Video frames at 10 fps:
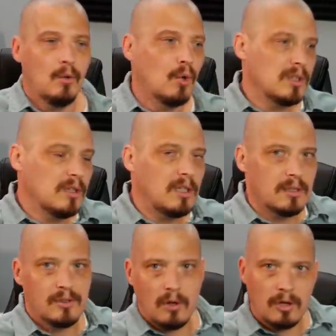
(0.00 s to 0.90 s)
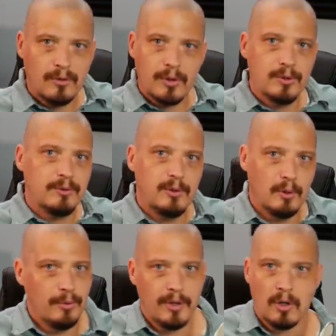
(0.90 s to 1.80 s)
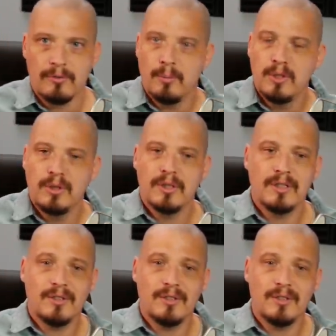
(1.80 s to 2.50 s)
What LUGs are, for those of you that aren't familiar,